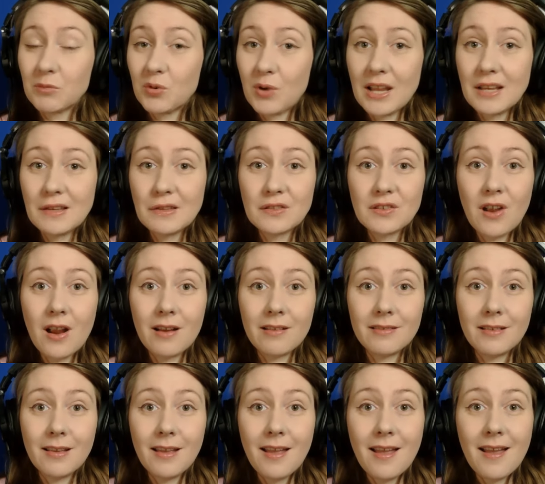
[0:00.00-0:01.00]
Great
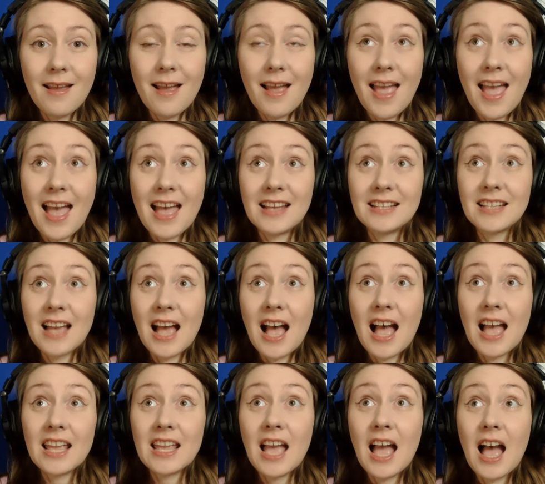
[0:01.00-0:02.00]
start. And
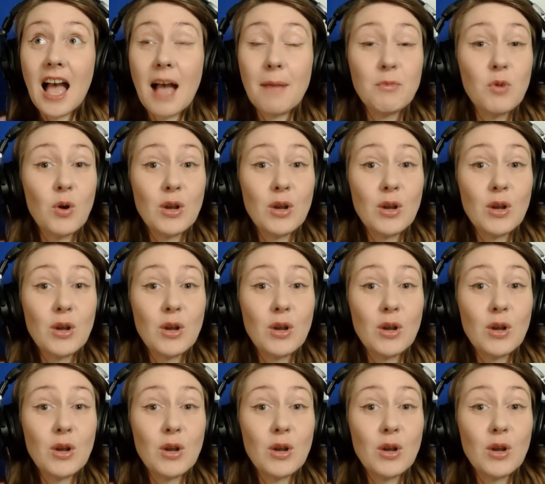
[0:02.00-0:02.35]
I'm